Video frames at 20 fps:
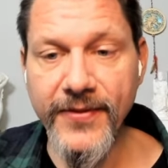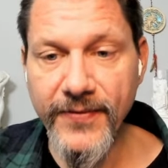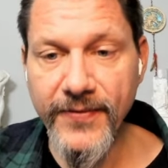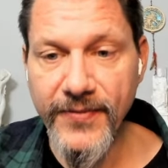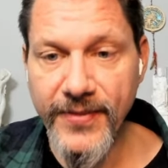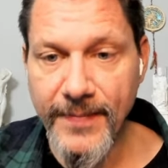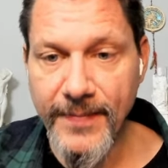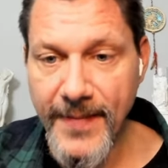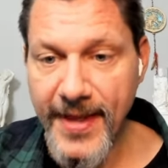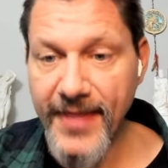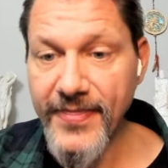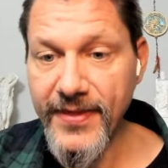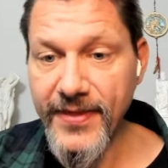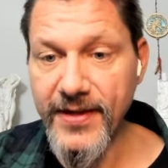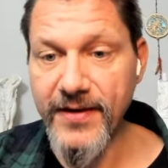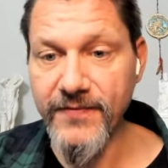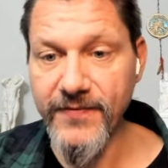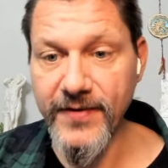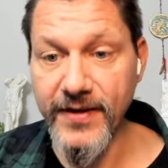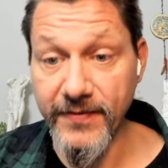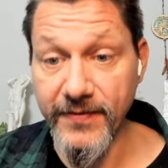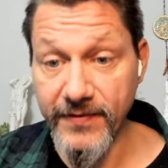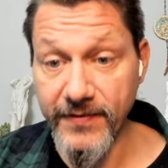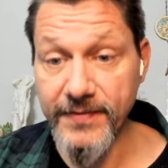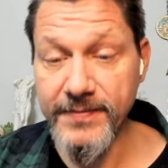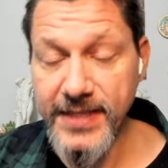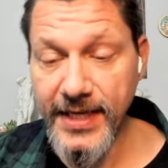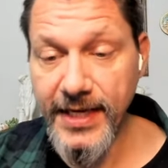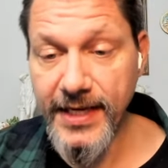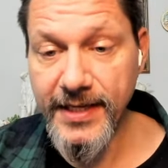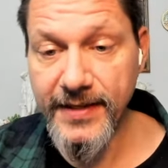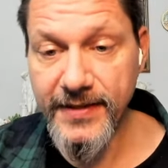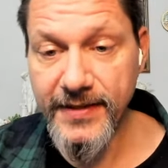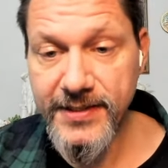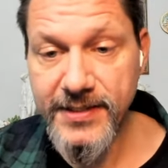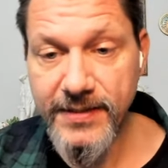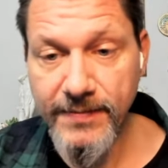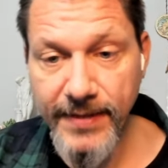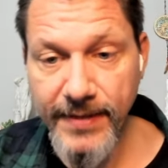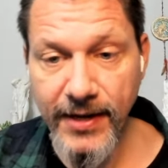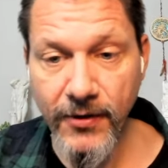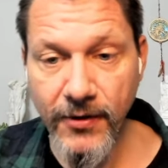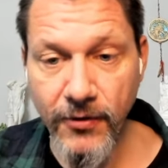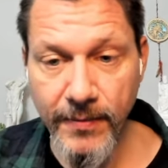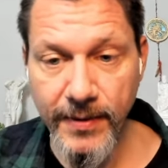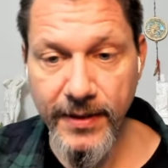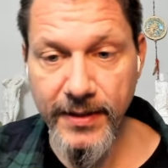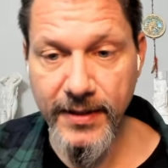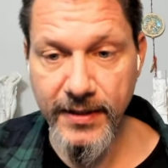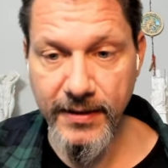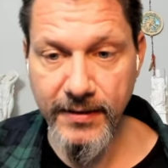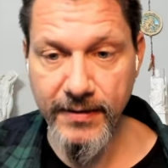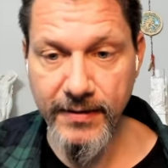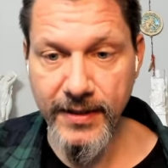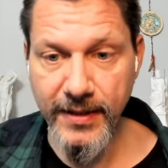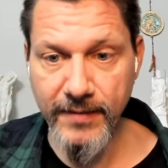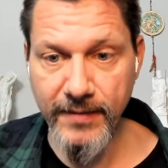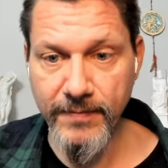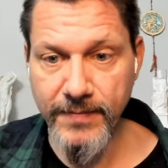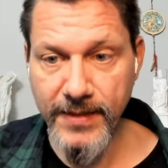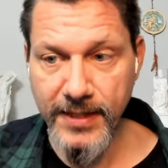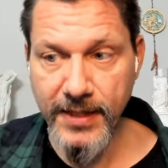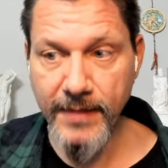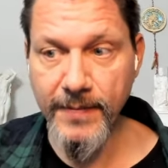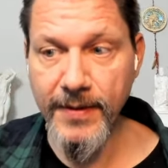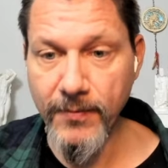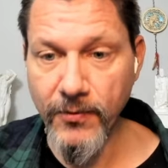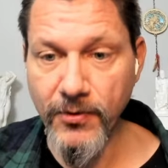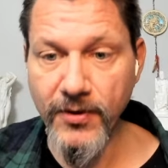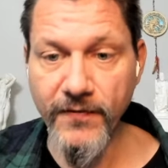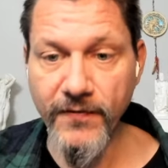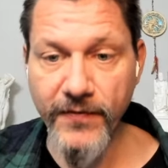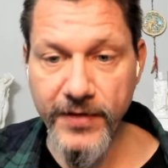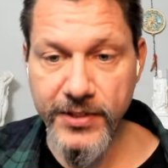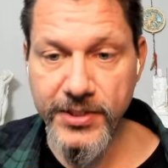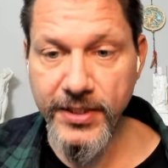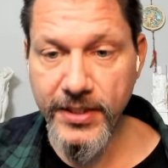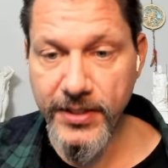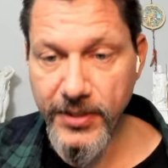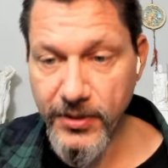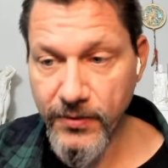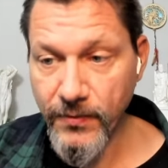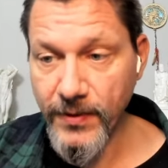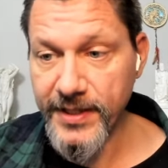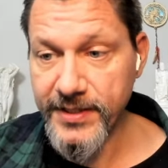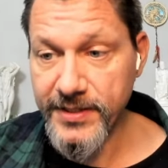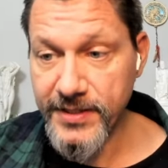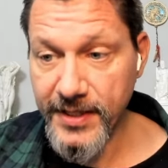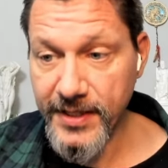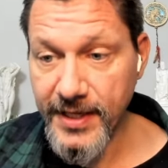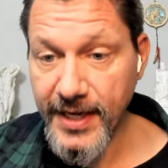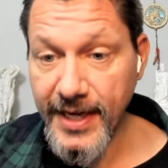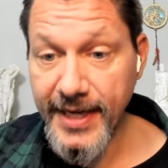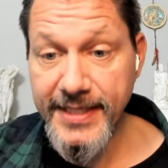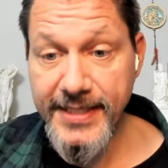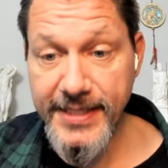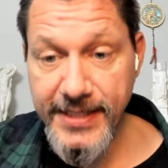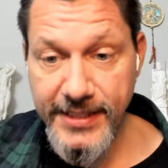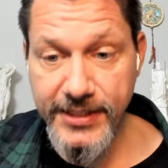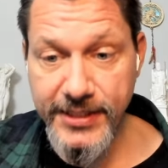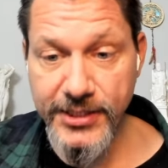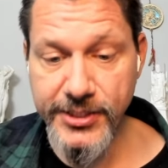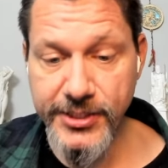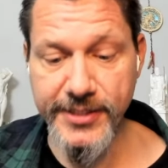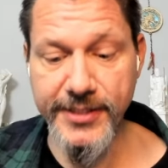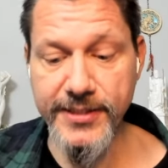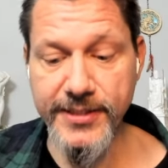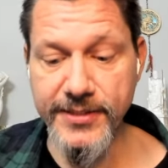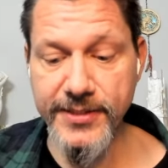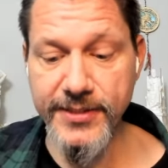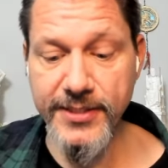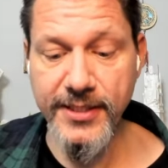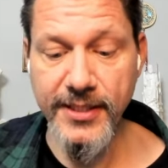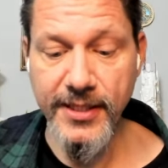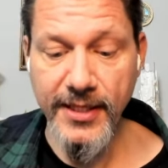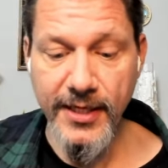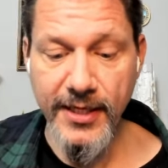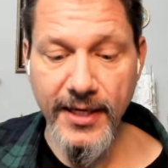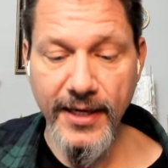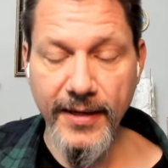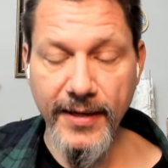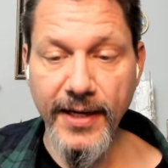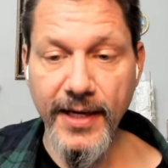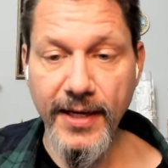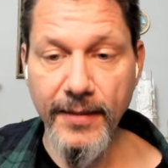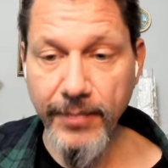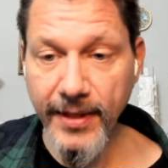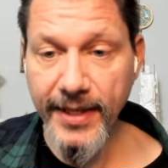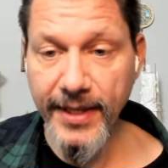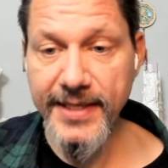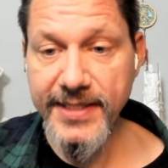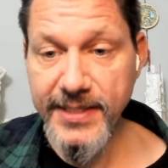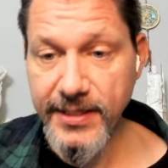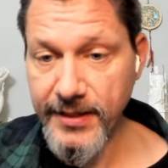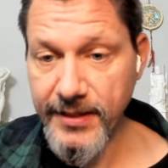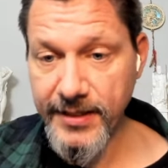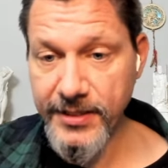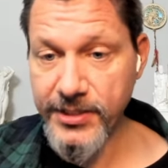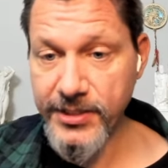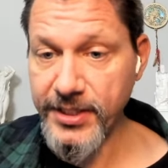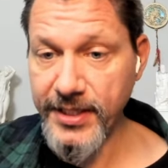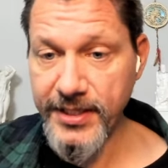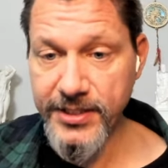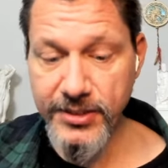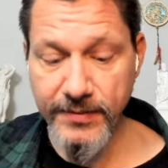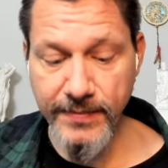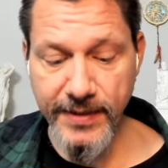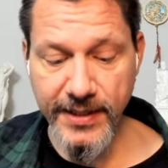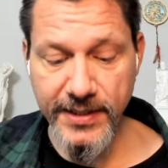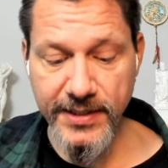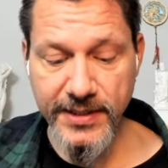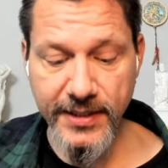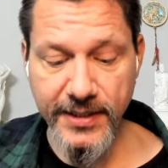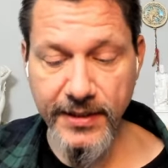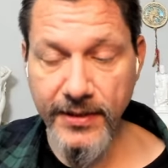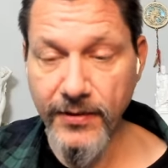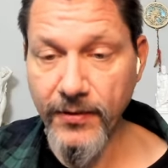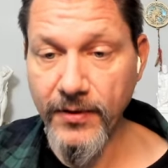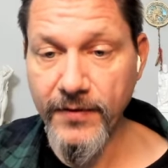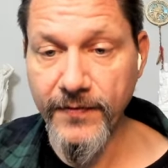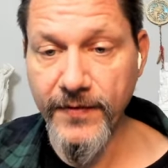method of obtaining this empowerment and becoming more efficient in your ways that I teach is planetary initiation based on the Orphic